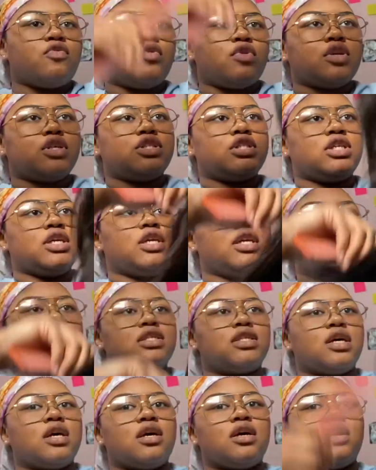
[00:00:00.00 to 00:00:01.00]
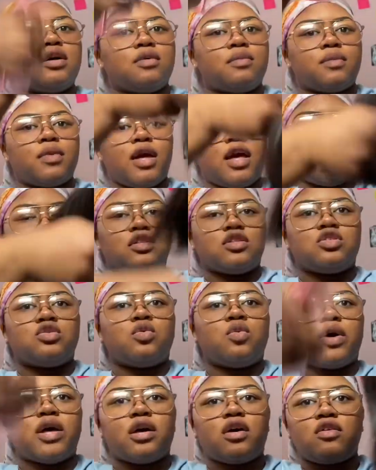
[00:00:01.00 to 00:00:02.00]
She is a
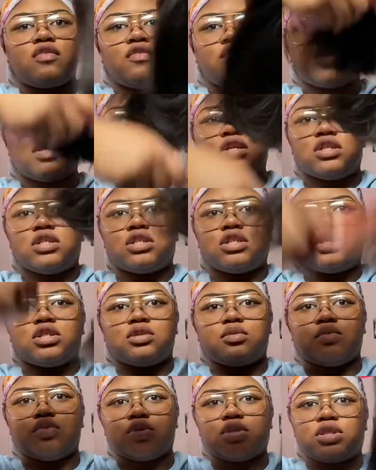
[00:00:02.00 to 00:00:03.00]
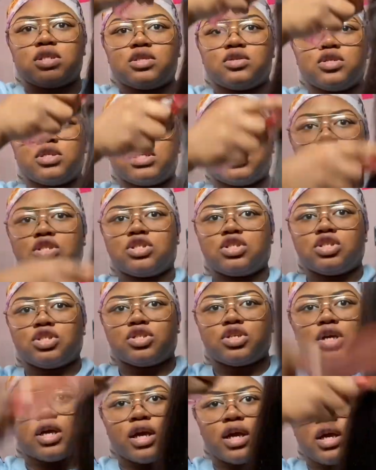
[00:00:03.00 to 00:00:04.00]
12-inch Brazilian
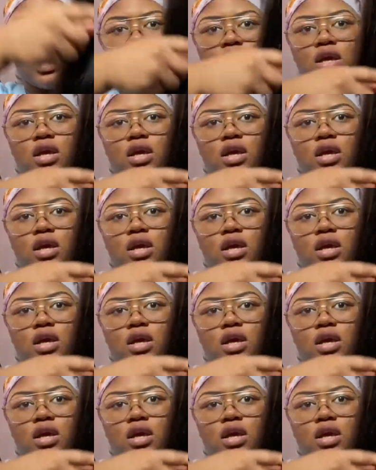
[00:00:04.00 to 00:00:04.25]
straight.